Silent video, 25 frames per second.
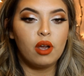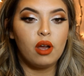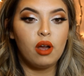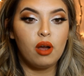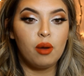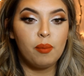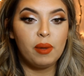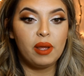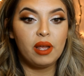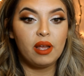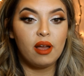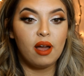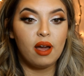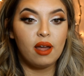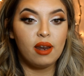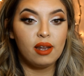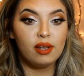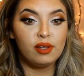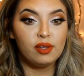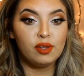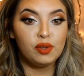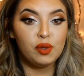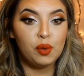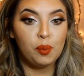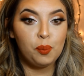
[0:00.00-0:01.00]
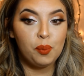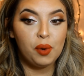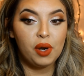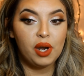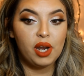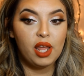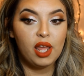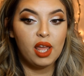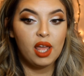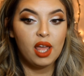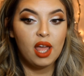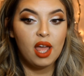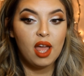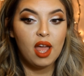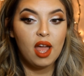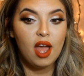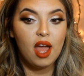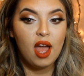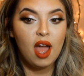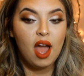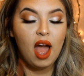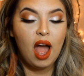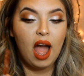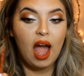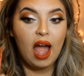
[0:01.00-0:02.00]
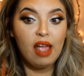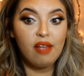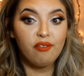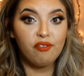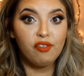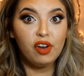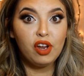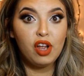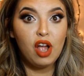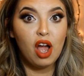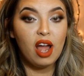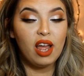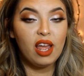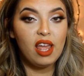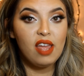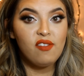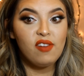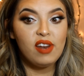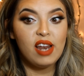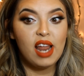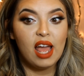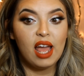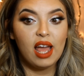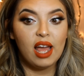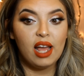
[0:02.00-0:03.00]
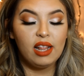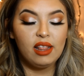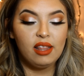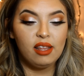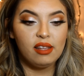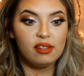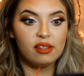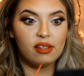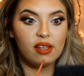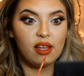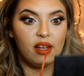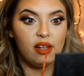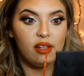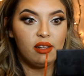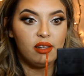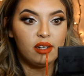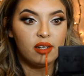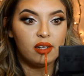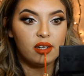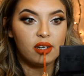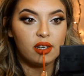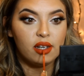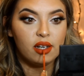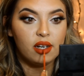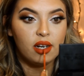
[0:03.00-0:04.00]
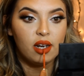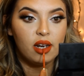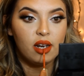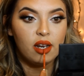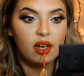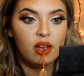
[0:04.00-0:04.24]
Oh my god, it's so pretty. I forgot I even had this color.